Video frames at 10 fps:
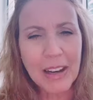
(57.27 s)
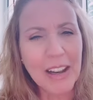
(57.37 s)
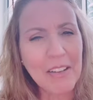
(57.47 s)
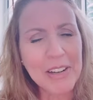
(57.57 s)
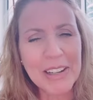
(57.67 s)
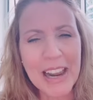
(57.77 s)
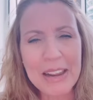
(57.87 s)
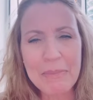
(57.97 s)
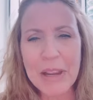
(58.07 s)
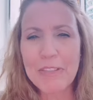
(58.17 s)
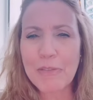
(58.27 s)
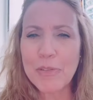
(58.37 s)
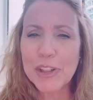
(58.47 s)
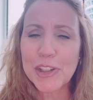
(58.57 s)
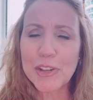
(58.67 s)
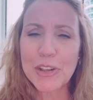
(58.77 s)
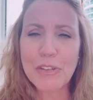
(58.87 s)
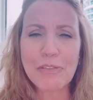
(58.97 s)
Love and light. Make sure you